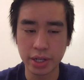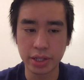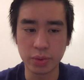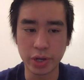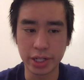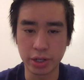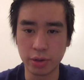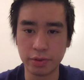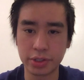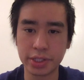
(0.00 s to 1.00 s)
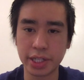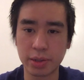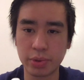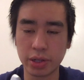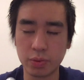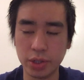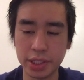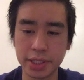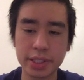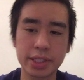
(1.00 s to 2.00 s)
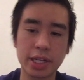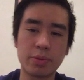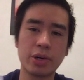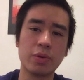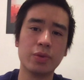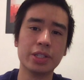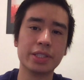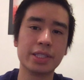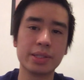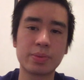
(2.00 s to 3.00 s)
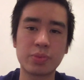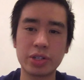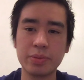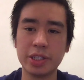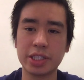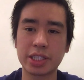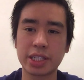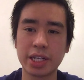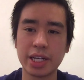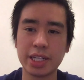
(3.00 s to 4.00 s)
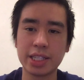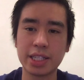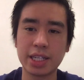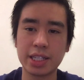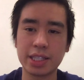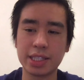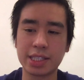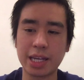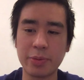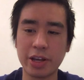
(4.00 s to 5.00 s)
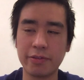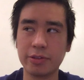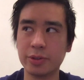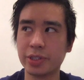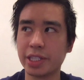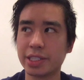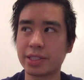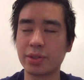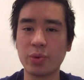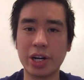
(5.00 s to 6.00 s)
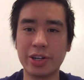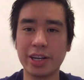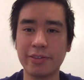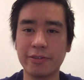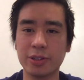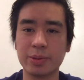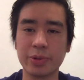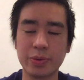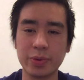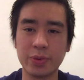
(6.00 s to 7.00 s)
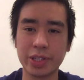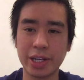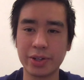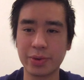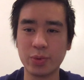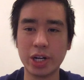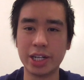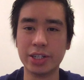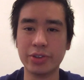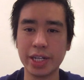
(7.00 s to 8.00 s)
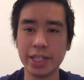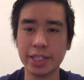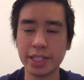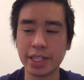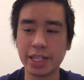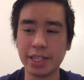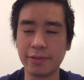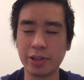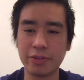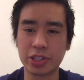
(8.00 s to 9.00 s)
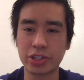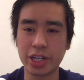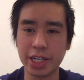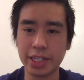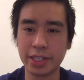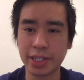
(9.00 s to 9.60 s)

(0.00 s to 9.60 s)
the way to go versus the AirPod 1s. The AirPod 1s is pretty much the same headphones as the wired headphones, but without it wired, right? And if you ever tried